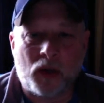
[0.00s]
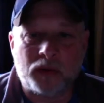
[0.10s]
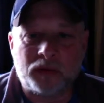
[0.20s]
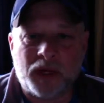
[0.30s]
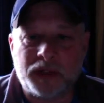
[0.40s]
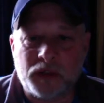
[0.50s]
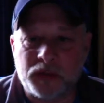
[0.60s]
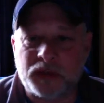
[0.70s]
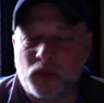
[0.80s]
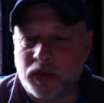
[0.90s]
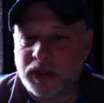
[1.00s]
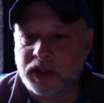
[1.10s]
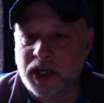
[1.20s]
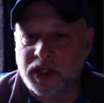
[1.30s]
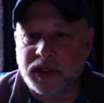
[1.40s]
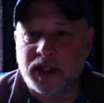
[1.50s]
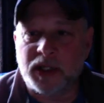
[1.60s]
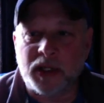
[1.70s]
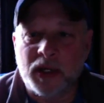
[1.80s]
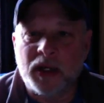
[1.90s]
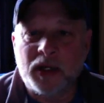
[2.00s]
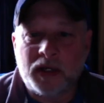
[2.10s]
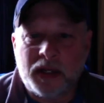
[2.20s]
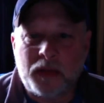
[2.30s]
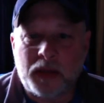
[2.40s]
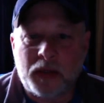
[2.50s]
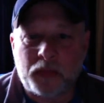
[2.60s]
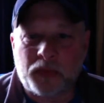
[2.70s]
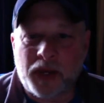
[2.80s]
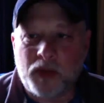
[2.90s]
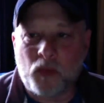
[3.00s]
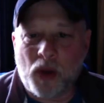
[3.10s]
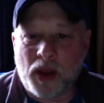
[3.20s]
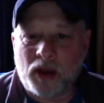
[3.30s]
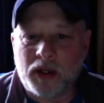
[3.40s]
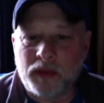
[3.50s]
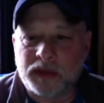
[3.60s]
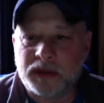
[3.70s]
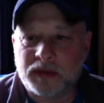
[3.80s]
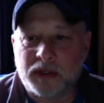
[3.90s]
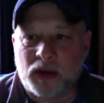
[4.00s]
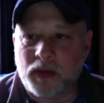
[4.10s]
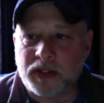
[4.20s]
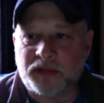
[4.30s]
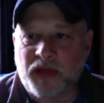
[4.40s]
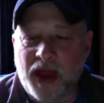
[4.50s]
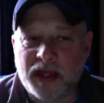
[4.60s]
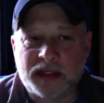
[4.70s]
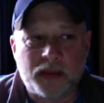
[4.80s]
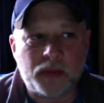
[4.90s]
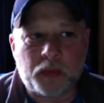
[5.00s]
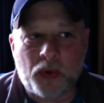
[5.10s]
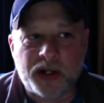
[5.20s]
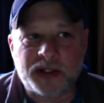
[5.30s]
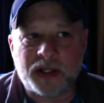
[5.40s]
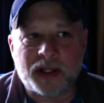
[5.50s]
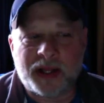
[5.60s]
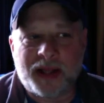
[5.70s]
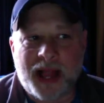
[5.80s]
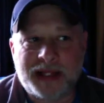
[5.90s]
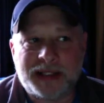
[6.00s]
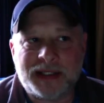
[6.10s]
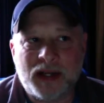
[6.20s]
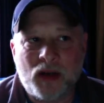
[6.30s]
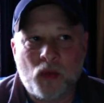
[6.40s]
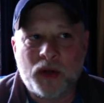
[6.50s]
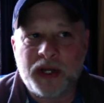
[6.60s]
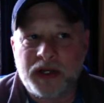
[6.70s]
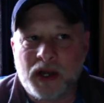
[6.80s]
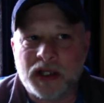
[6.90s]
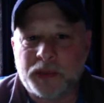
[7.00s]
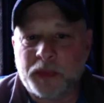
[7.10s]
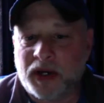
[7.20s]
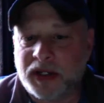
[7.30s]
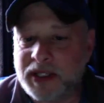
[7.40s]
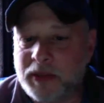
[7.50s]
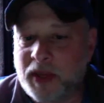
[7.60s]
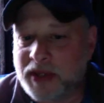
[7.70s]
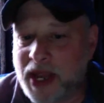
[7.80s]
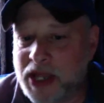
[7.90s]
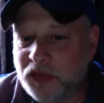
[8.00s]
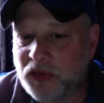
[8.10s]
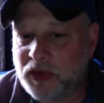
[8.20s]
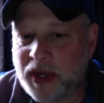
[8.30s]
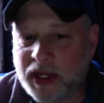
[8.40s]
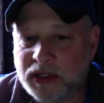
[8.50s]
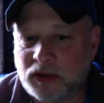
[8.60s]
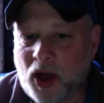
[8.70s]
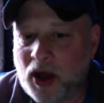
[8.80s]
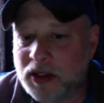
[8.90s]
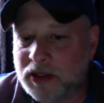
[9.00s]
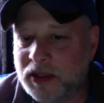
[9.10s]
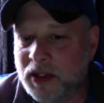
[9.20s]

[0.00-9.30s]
led to a scoring chance. He played well. He was, he's fast. He was present. Like, that's what he does. But on a team like Nashville, that gets lost